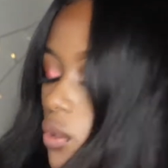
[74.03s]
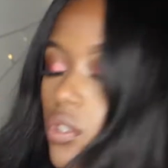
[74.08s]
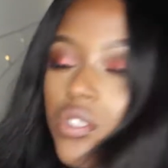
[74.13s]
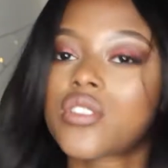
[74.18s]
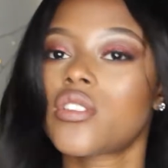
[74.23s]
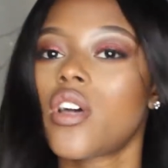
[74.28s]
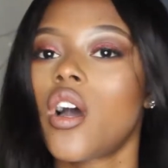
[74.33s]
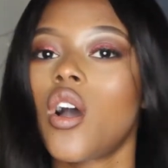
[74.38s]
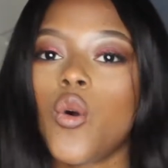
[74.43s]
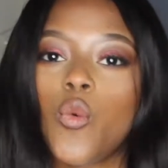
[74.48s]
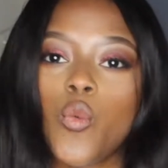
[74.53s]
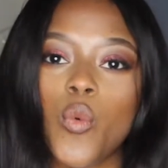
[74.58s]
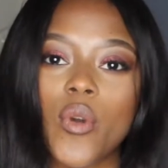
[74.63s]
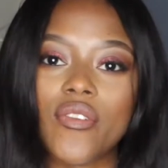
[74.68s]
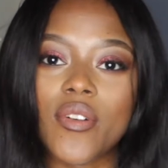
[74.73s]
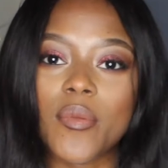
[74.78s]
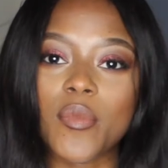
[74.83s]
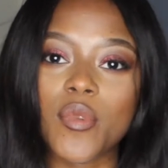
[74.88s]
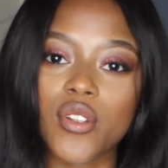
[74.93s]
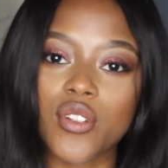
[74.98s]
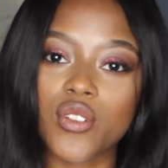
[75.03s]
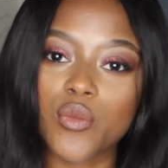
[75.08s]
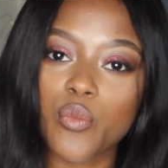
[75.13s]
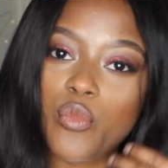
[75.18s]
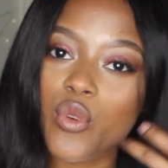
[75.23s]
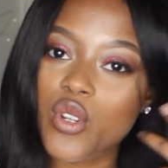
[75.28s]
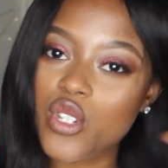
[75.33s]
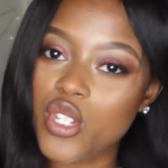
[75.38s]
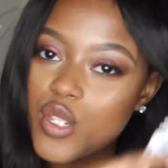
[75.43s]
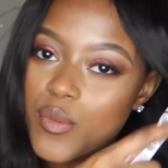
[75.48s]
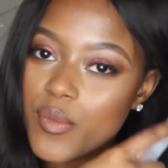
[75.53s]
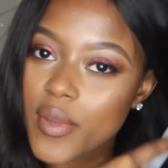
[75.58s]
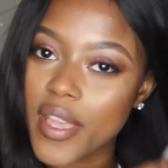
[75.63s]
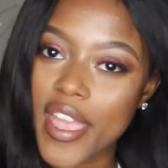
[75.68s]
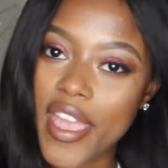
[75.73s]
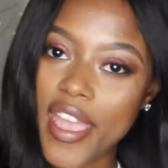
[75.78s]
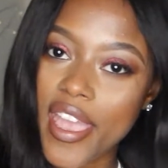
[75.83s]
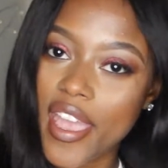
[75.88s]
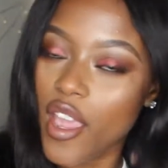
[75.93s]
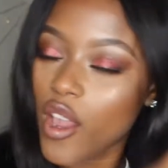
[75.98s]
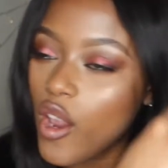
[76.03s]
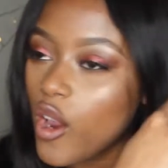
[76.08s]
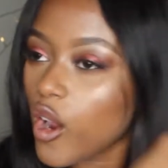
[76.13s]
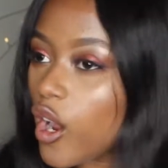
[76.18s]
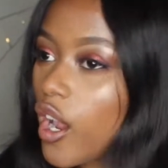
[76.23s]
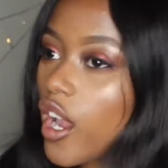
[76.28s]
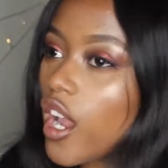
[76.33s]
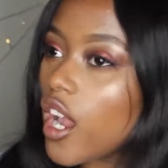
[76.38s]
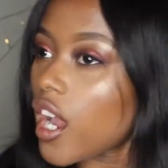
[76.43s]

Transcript: to start with, I'm gonna brush my hair.